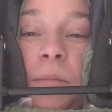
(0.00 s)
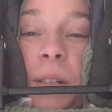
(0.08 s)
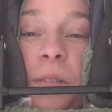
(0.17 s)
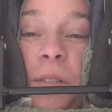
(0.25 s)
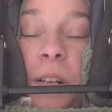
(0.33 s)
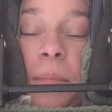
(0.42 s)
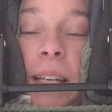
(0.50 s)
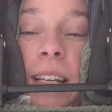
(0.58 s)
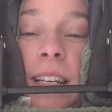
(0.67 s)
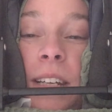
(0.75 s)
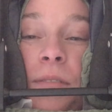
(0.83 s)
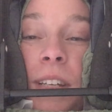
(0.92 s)
we all got to make
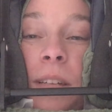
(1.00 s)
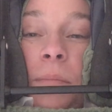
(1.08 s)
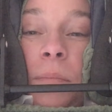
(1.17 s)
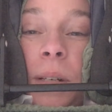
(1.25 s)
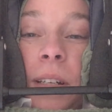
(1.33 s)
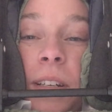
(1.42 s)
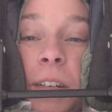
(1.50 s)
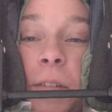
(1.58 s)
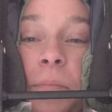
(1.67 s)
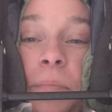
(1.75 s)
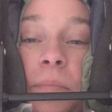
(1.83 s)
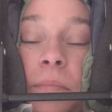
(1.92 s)
a living. But
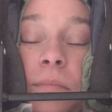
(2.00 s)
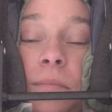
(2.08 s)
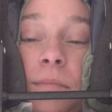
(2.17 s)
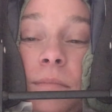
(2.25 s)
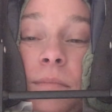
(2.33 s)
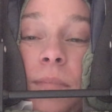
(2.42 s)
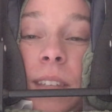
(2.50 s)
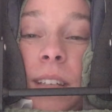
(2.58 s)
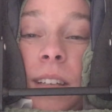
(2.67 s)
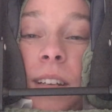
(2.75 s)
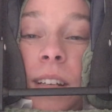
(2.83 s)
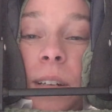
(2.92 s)

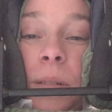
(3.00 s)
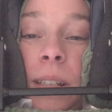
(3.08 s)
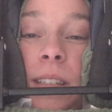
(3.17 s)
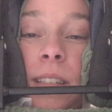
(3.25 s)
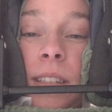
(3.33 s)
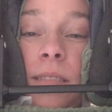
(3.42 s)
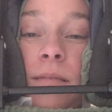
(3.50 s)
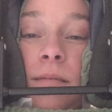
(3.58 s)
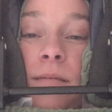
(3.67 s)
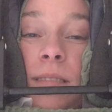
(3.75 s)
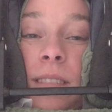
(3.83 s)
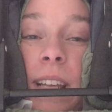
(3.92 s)
you know, it's
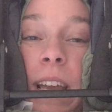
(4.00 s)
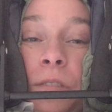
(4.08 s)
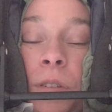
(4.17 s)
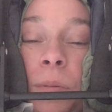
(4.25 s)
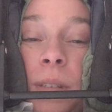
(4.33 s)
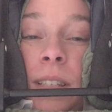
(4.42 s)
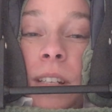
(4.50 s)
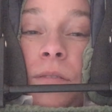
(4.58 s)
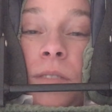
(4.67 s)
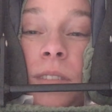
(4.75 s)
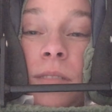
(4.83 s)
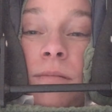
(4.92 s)
everyone's
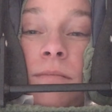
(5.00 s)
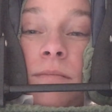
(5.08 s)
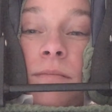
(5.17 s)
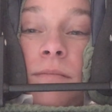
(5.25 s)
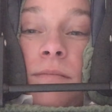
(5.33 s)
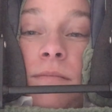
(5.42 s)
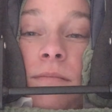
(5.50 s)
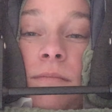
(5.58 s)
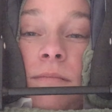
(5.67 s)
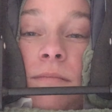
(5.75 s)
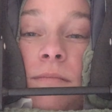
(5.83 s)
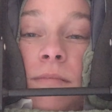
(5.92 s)
different.
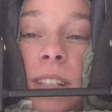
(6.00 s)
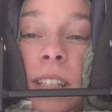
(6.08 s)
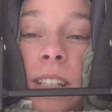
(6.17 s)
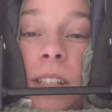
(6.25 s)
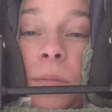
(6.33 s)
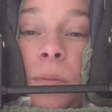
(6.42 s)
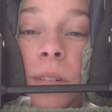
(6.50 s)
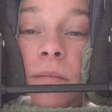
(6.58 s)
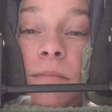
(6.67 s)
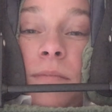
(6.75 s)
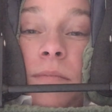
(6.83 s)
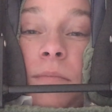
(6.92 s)
I think that's
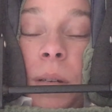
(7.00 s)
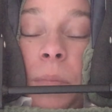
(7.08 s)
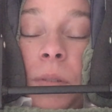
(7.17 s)
what people